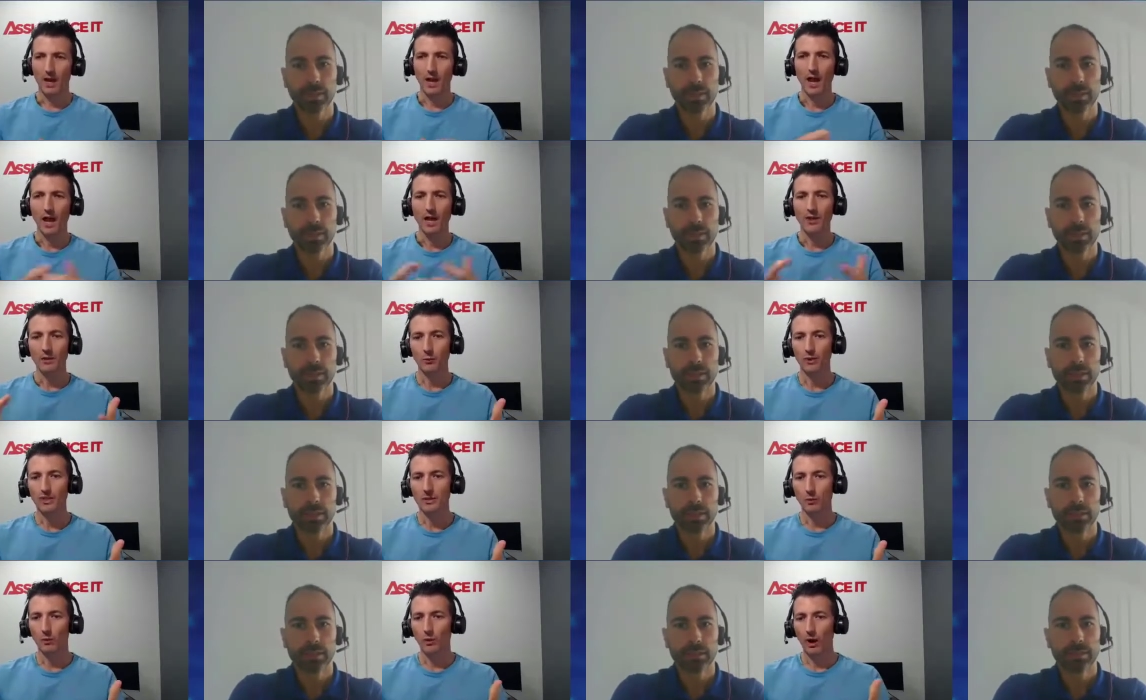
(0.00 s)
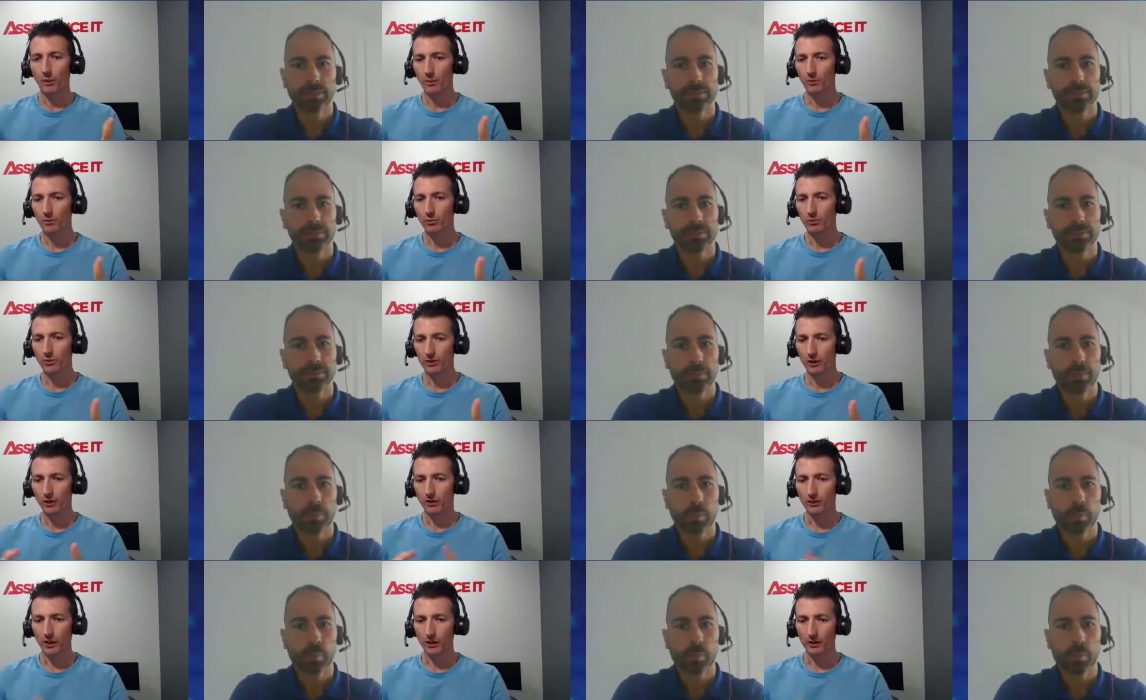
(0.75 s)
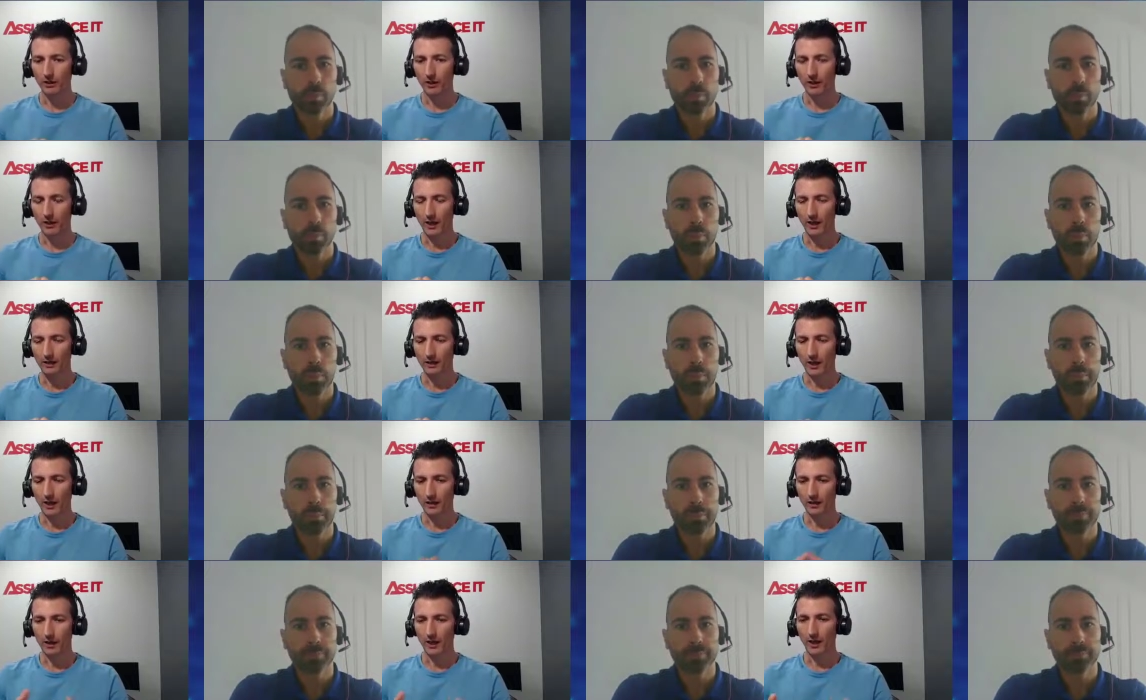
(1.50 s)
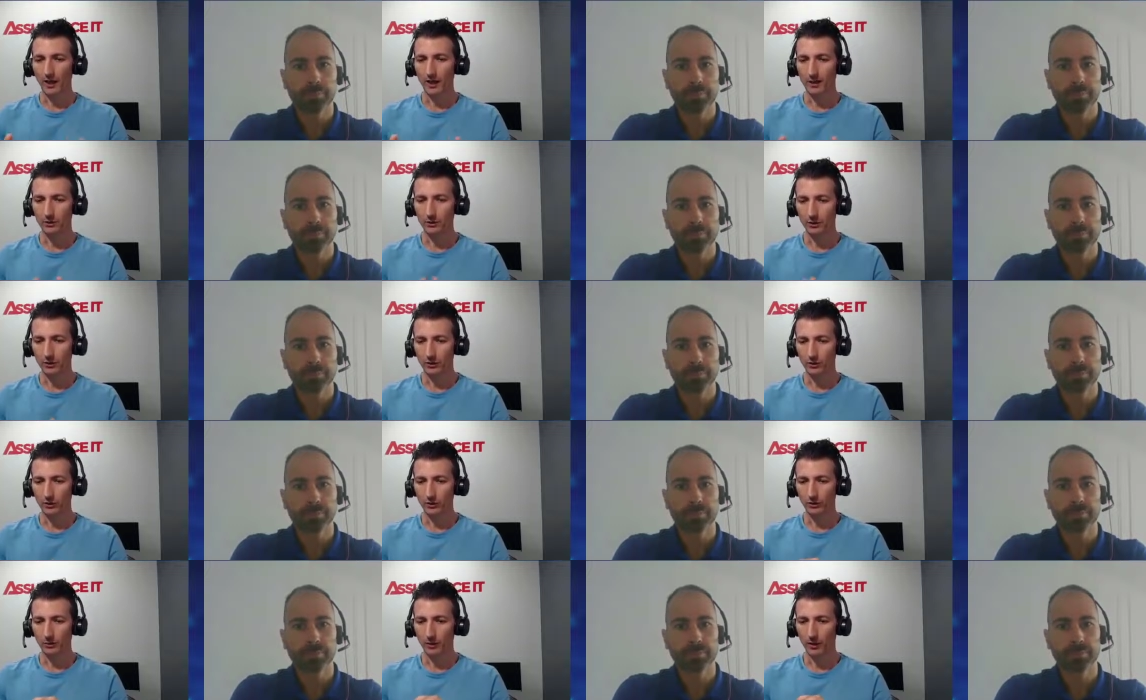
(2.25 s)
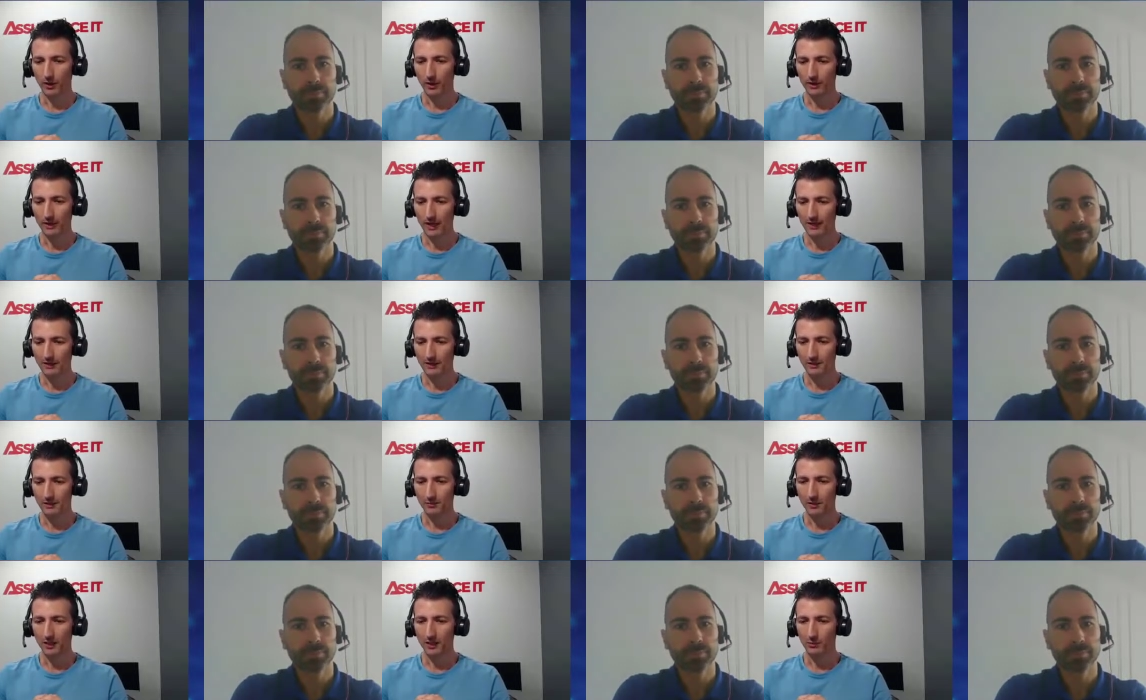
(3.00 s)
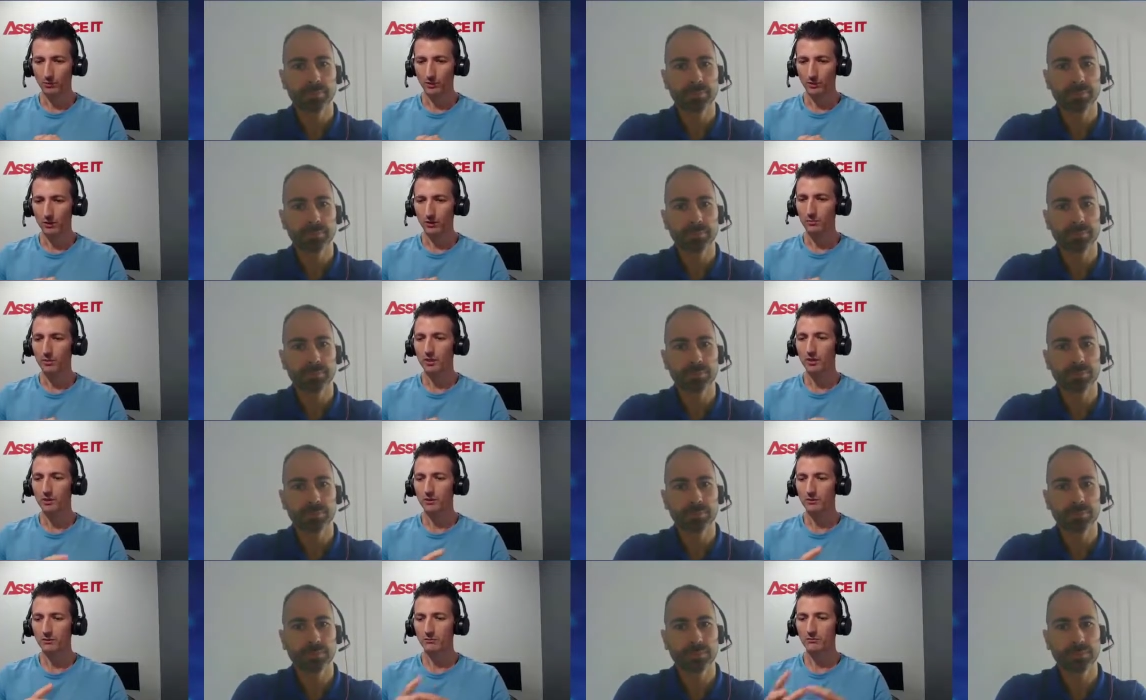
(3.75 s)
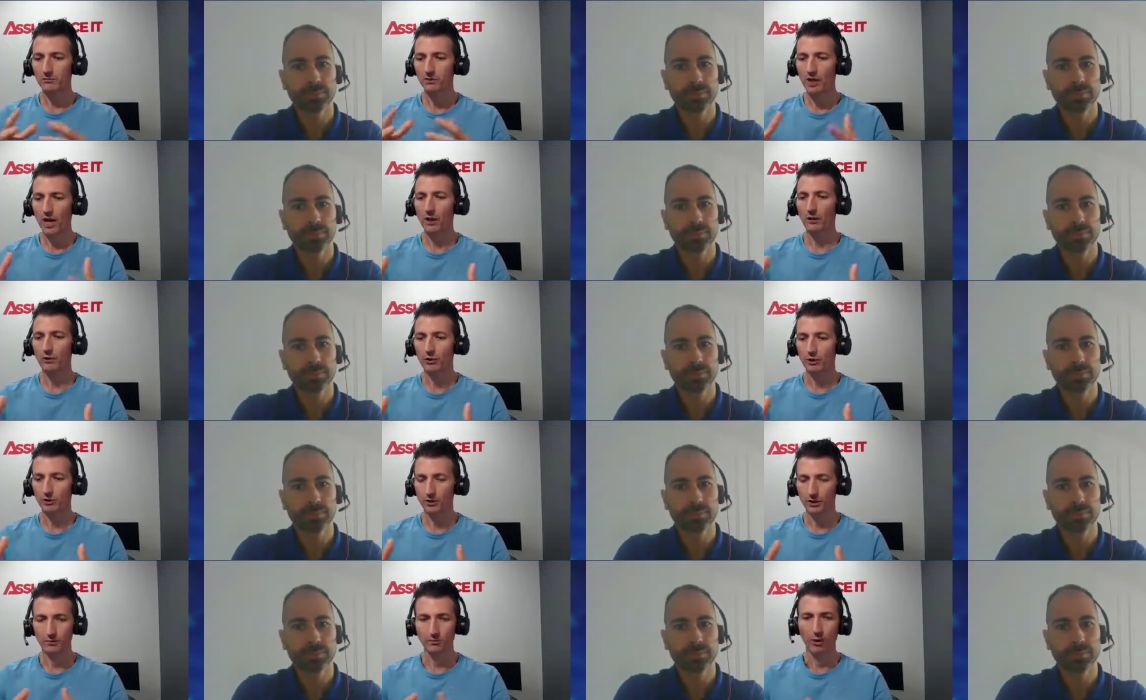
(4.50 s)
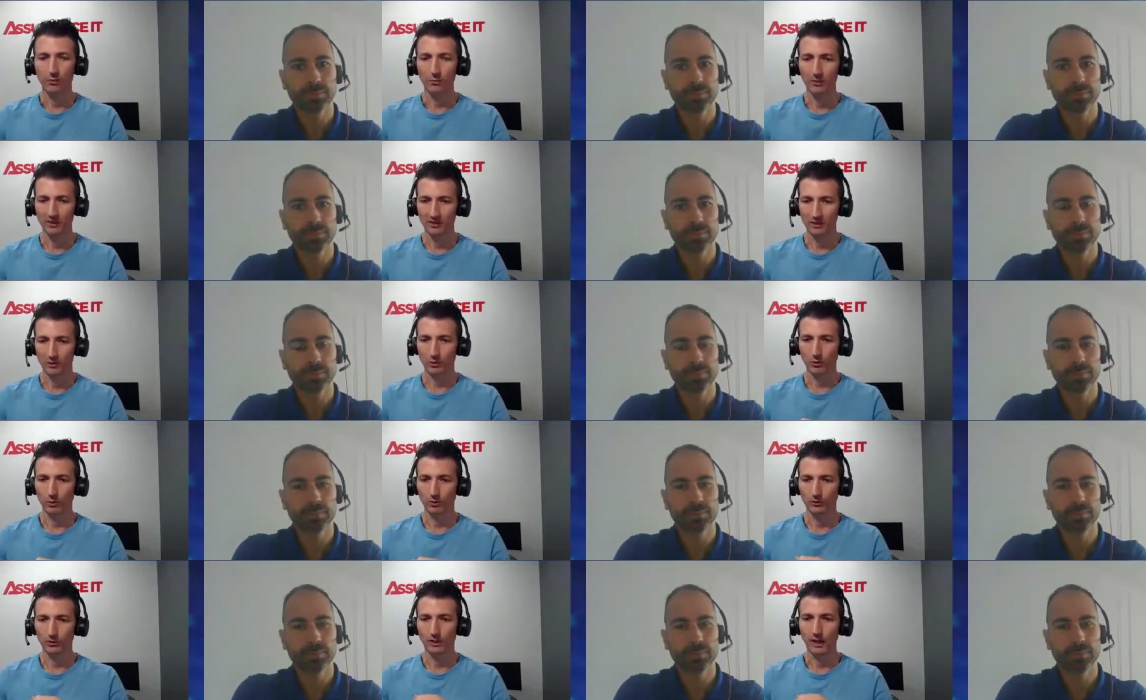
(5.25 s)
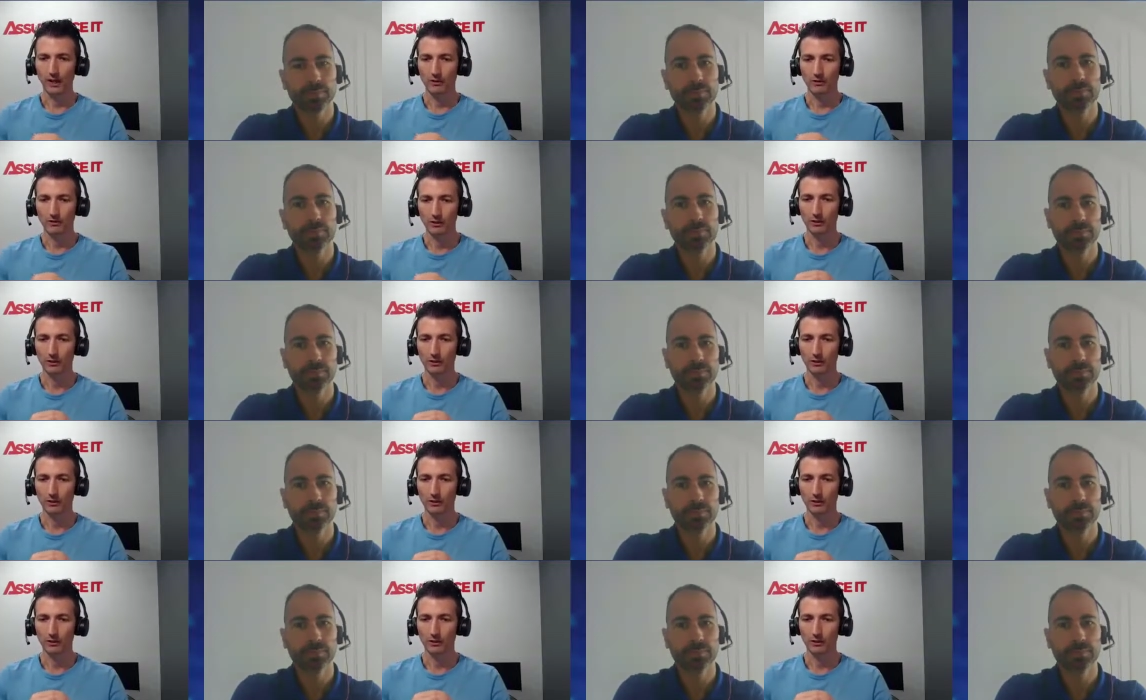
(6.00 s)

Speaker 1: And the reason why we started talking and, and I asked you to join the podcast is because there's a big challenge in the small business world today.